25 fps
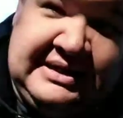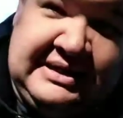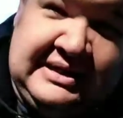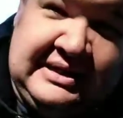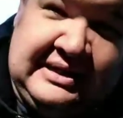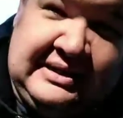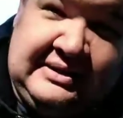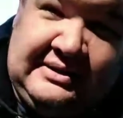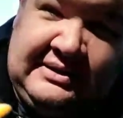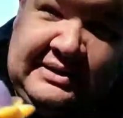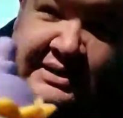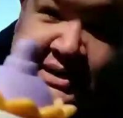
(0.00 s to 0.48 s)

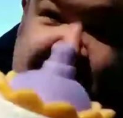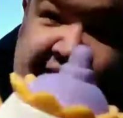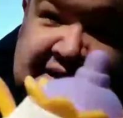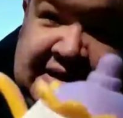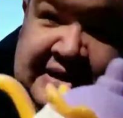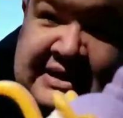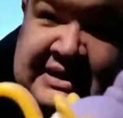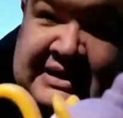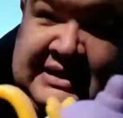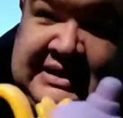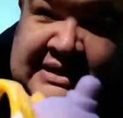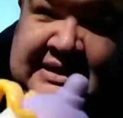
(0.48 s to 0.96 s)

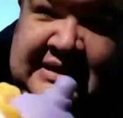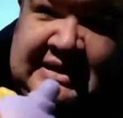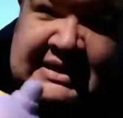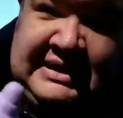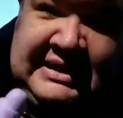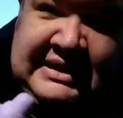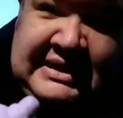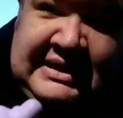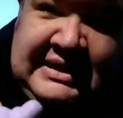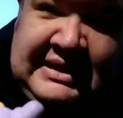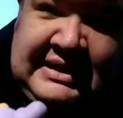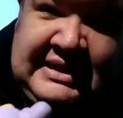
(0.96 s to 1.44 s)

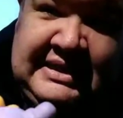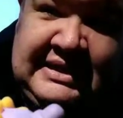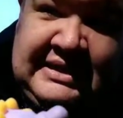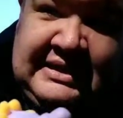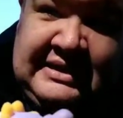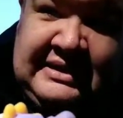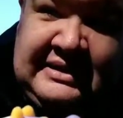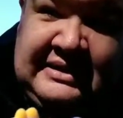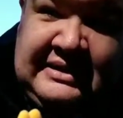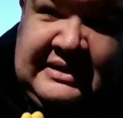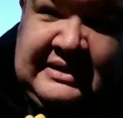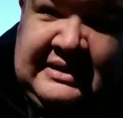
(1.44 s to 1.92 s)

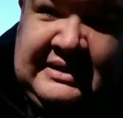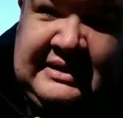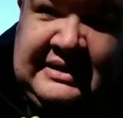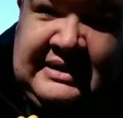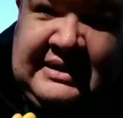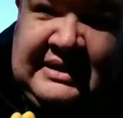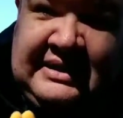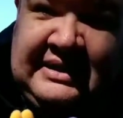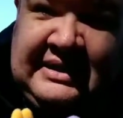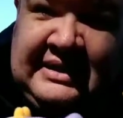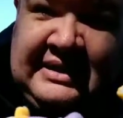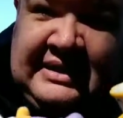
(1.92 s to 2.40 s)

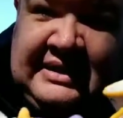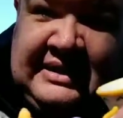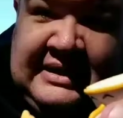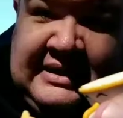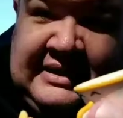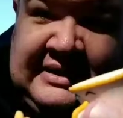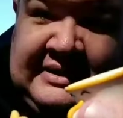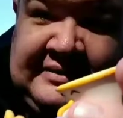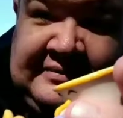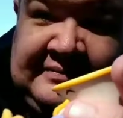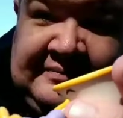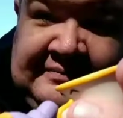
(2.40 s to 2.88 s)

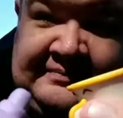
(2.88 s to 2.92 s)
No one is speaking in this clip.